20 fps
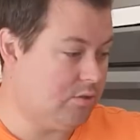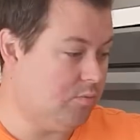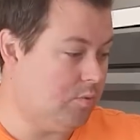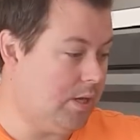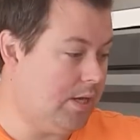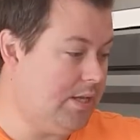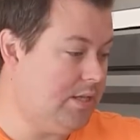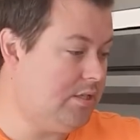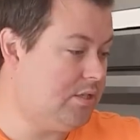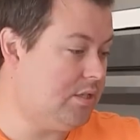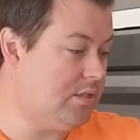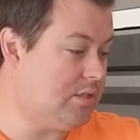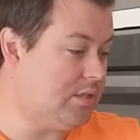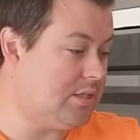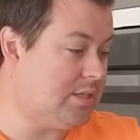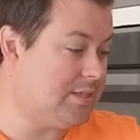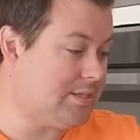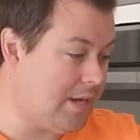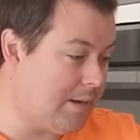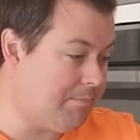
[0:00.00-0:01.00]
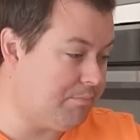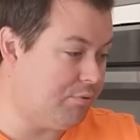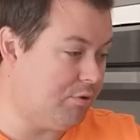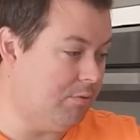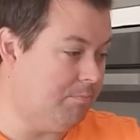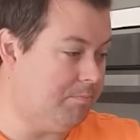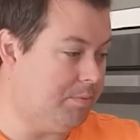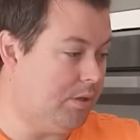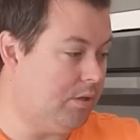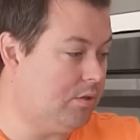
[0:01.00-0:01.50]
away. So there's a
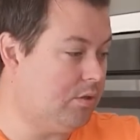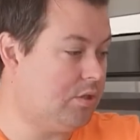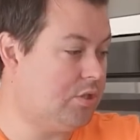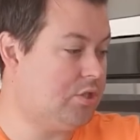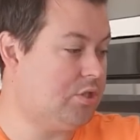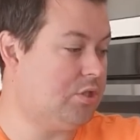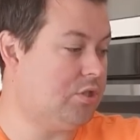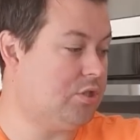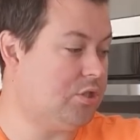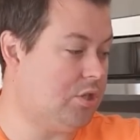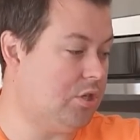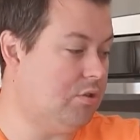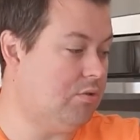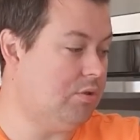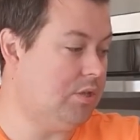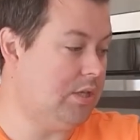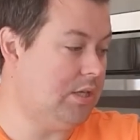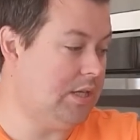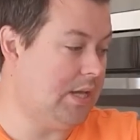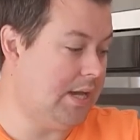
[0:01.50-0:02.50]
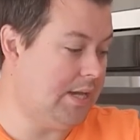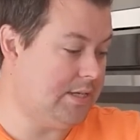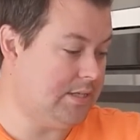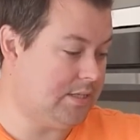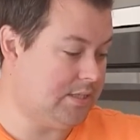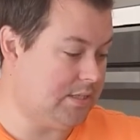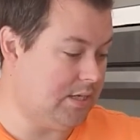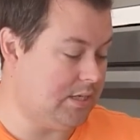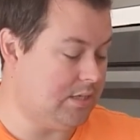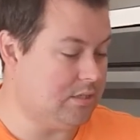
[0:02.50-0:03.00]
separate box to the
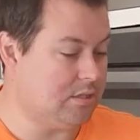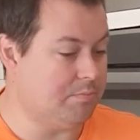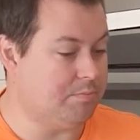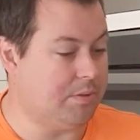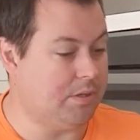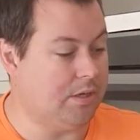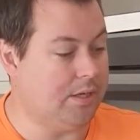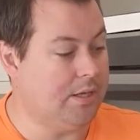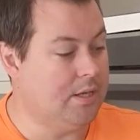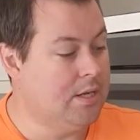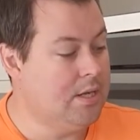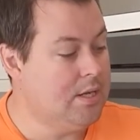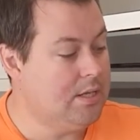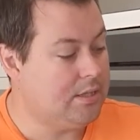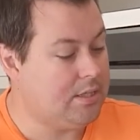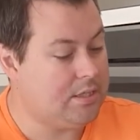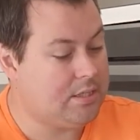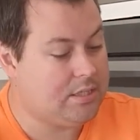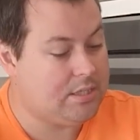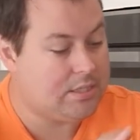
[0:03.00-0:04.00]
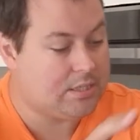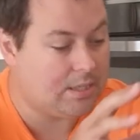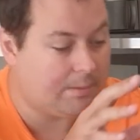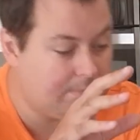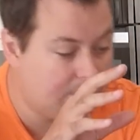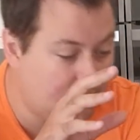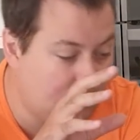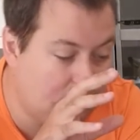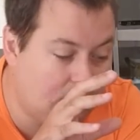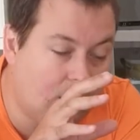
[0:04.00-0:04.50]
AC supply. This is
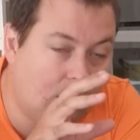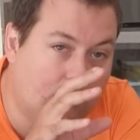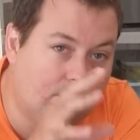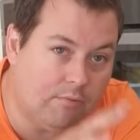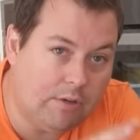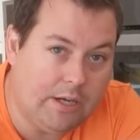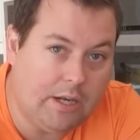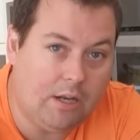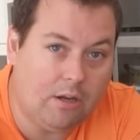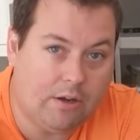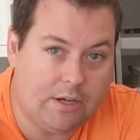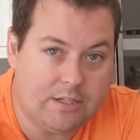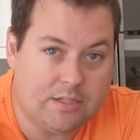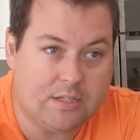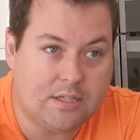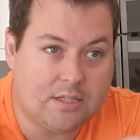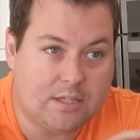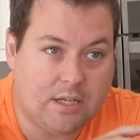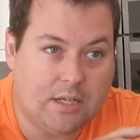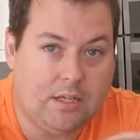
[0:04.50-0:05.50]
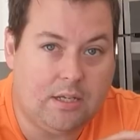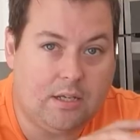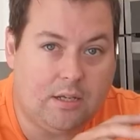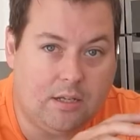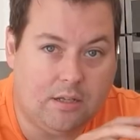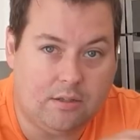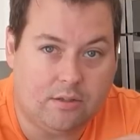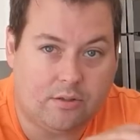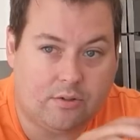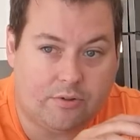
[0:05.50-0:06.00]
something that I really like to see
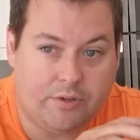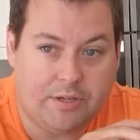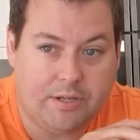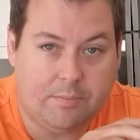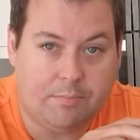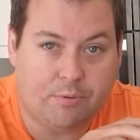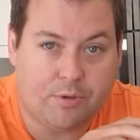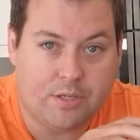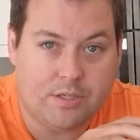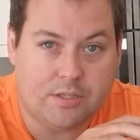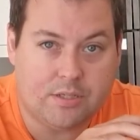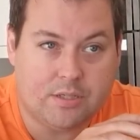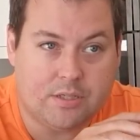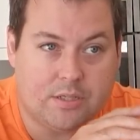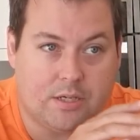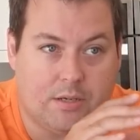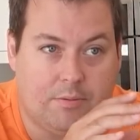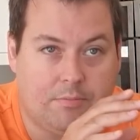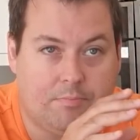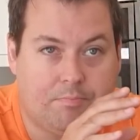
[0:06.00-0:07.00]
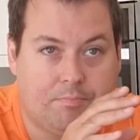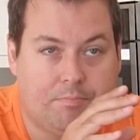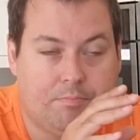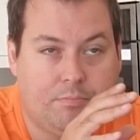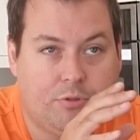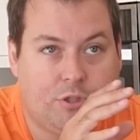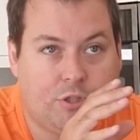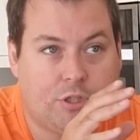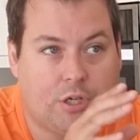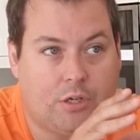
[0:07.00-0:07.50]
in 3D printers. It
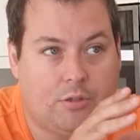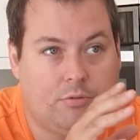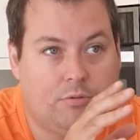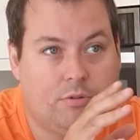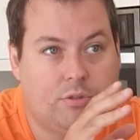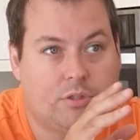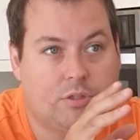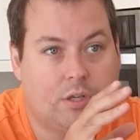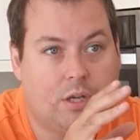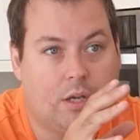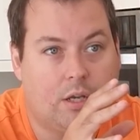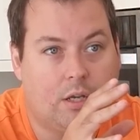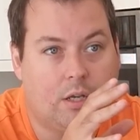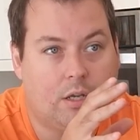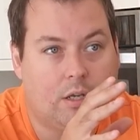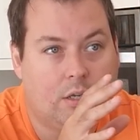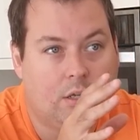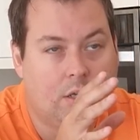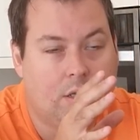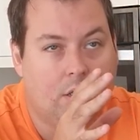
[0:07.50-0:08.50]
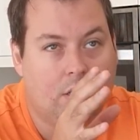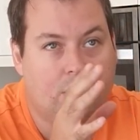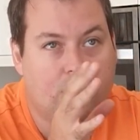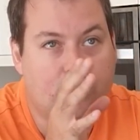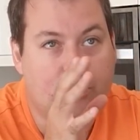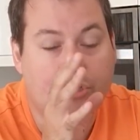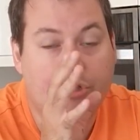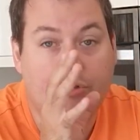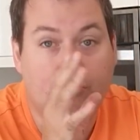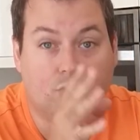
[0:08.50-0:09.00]
shows a
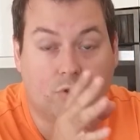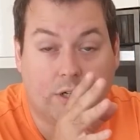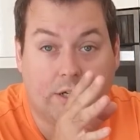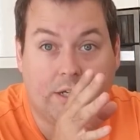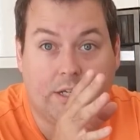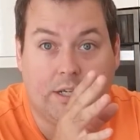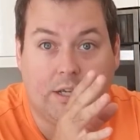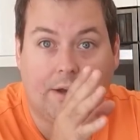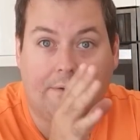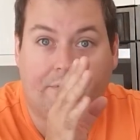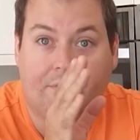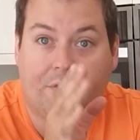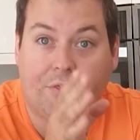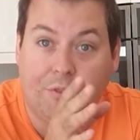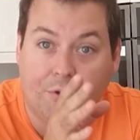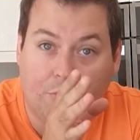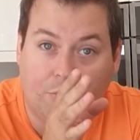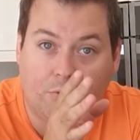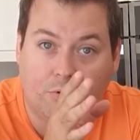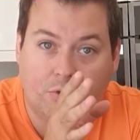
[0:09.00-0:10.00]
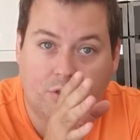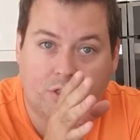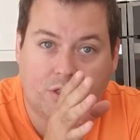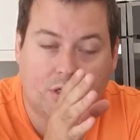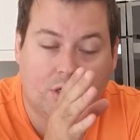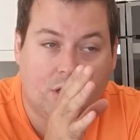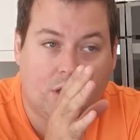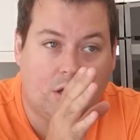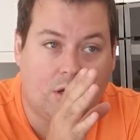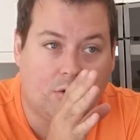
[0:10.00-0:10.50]
degree of thought
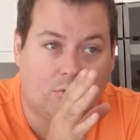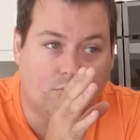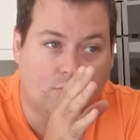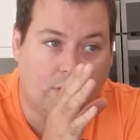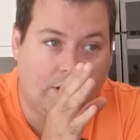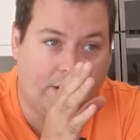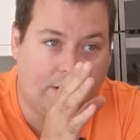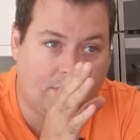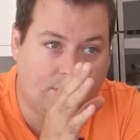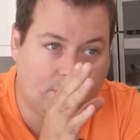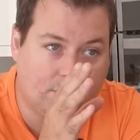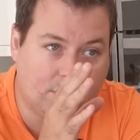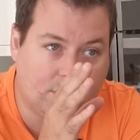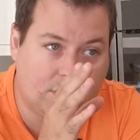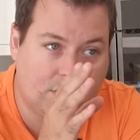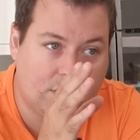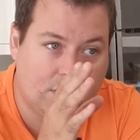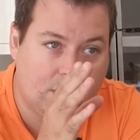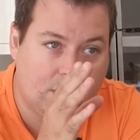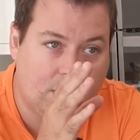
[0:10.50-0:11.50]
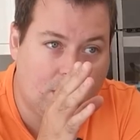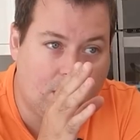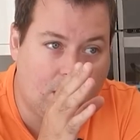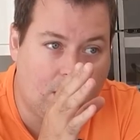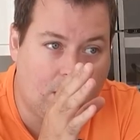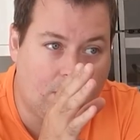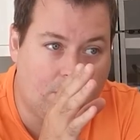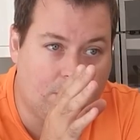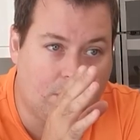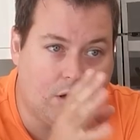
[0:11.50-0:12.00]
around
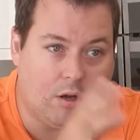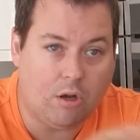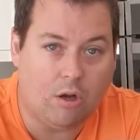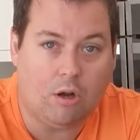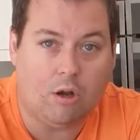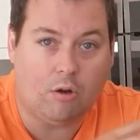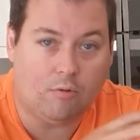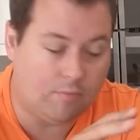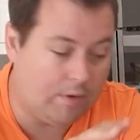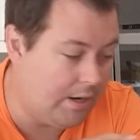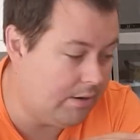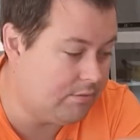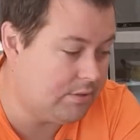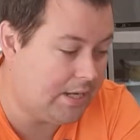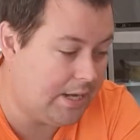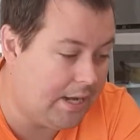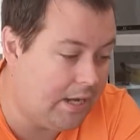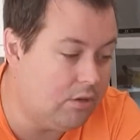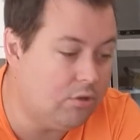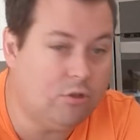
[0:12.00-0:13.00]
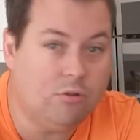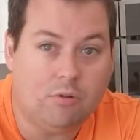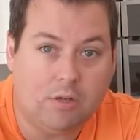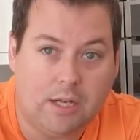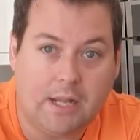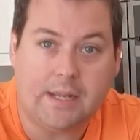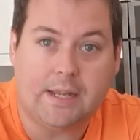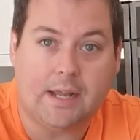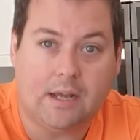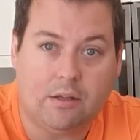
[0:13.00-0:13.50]
um, around how you
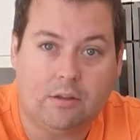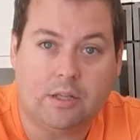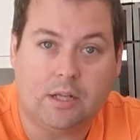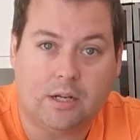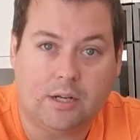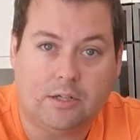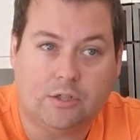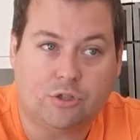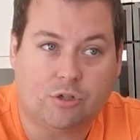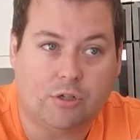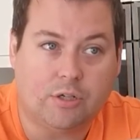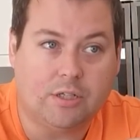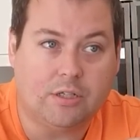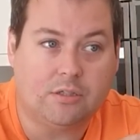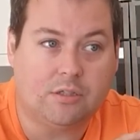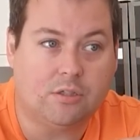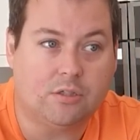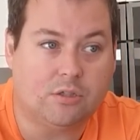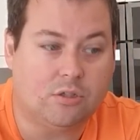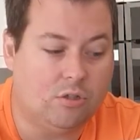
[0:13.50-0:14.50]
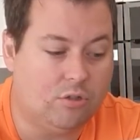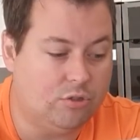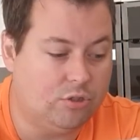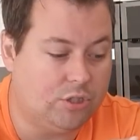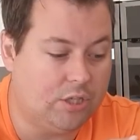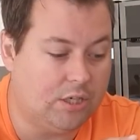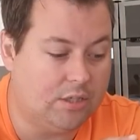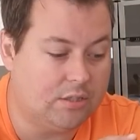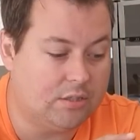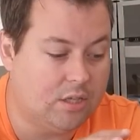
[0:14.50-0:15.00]
lay out the electronics. It's not
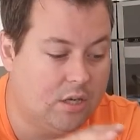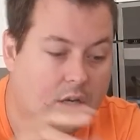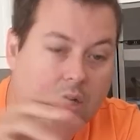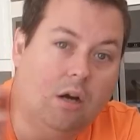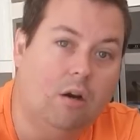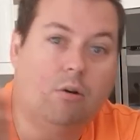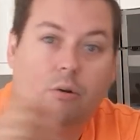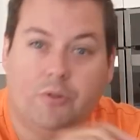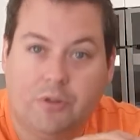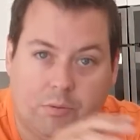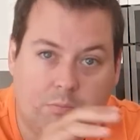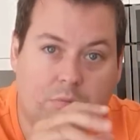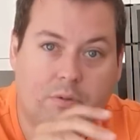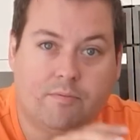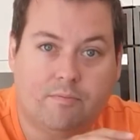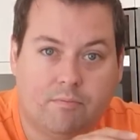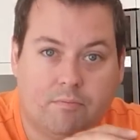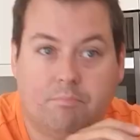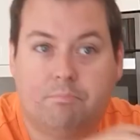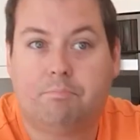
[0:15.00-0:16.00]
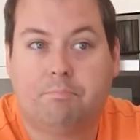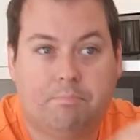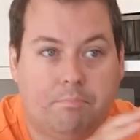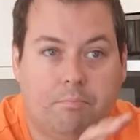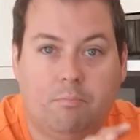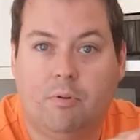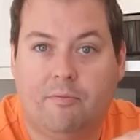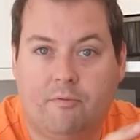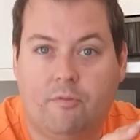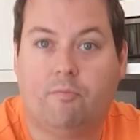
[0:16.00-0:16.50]
just oh, and then we've
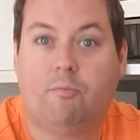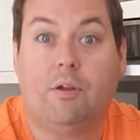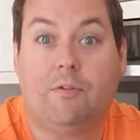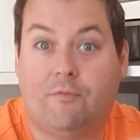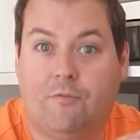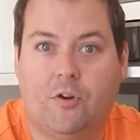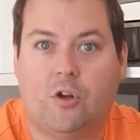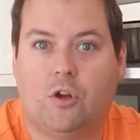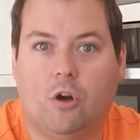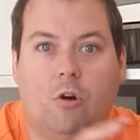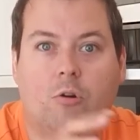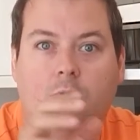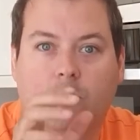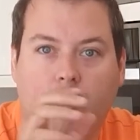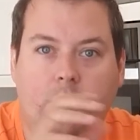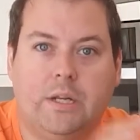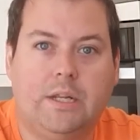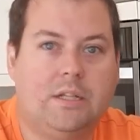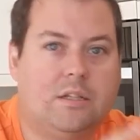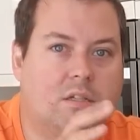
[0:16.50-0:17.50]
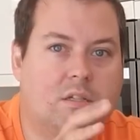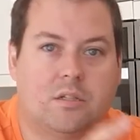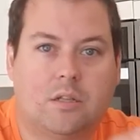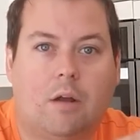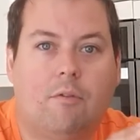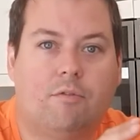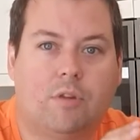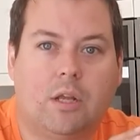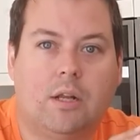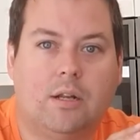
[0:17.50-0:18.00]
we've, we've forgotten we need to
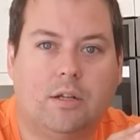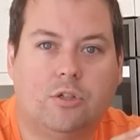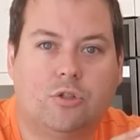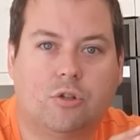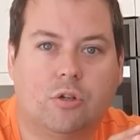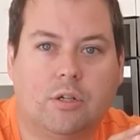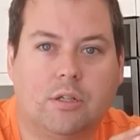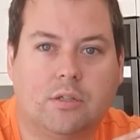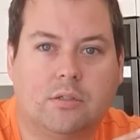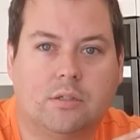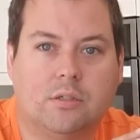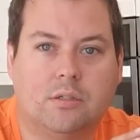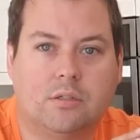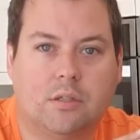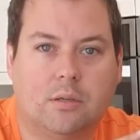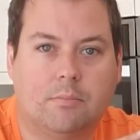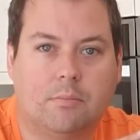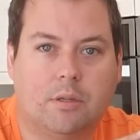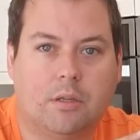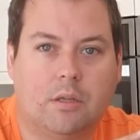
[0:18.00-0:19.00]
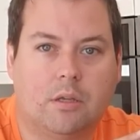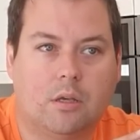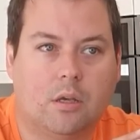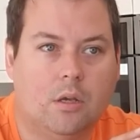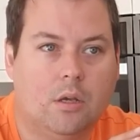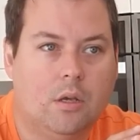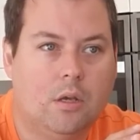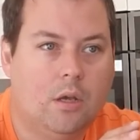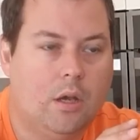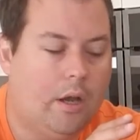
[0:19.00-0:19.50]
stuff the electronics in something.
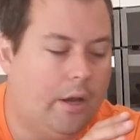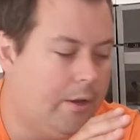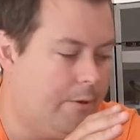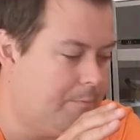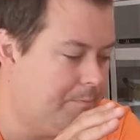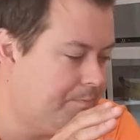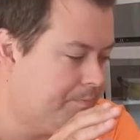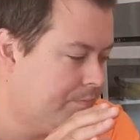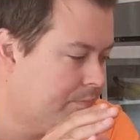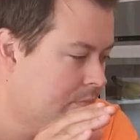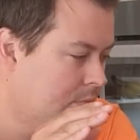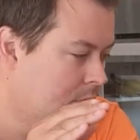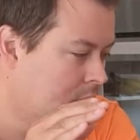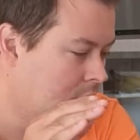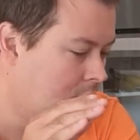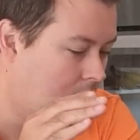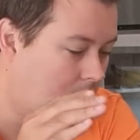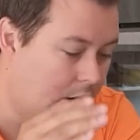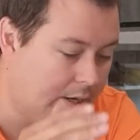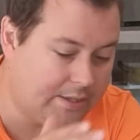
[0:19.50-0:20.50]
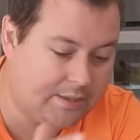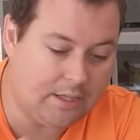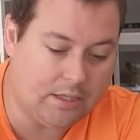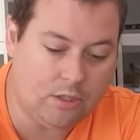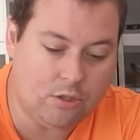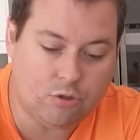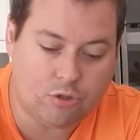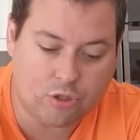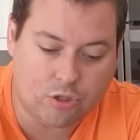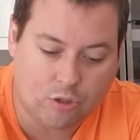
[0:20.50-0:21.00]
Um, I
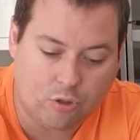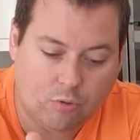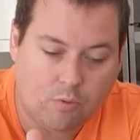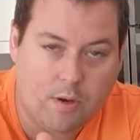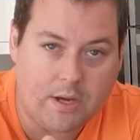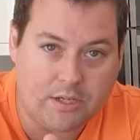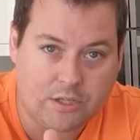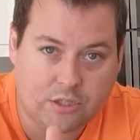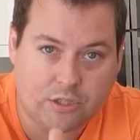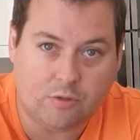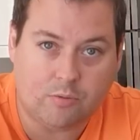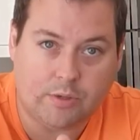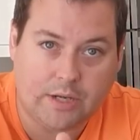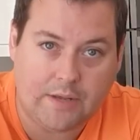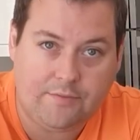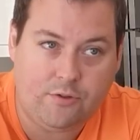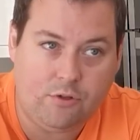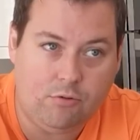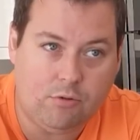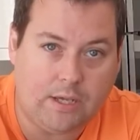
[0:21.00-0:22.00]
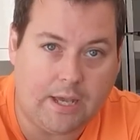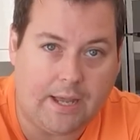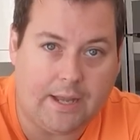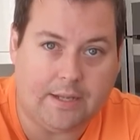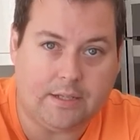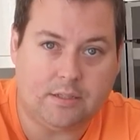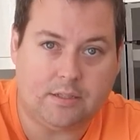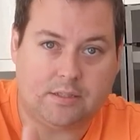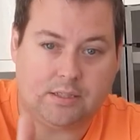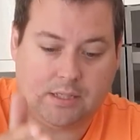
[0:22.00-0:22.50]
think you should always do whatever you
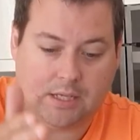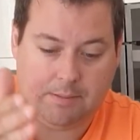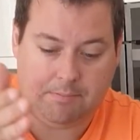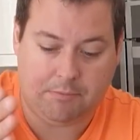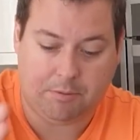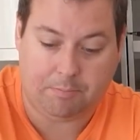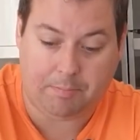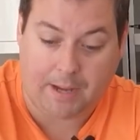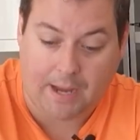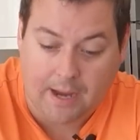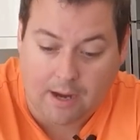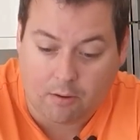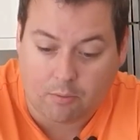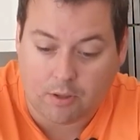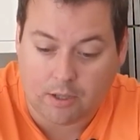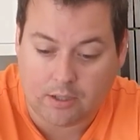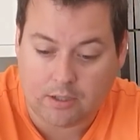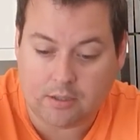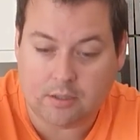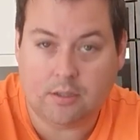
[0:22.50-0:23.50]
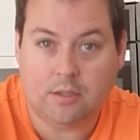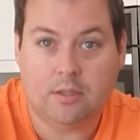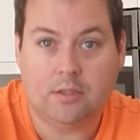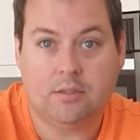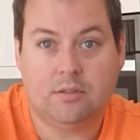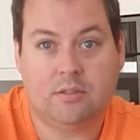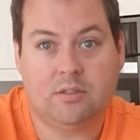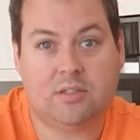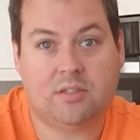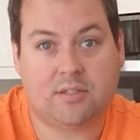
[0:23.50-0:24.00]
can to keep the power
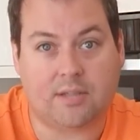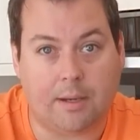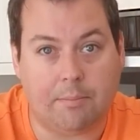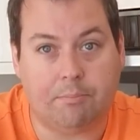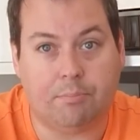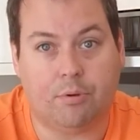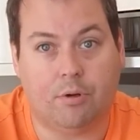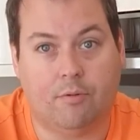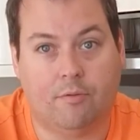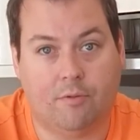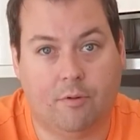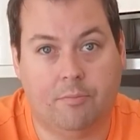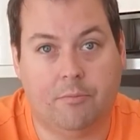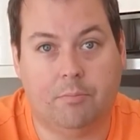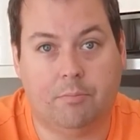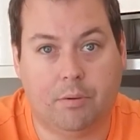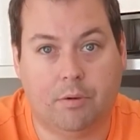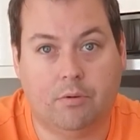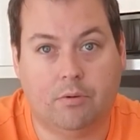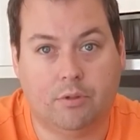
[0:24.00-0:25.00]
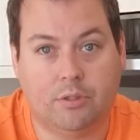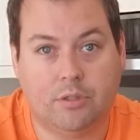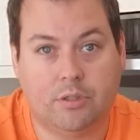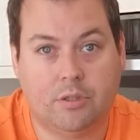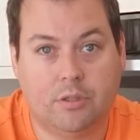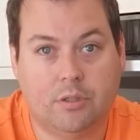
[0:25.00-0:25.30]
separate from the board.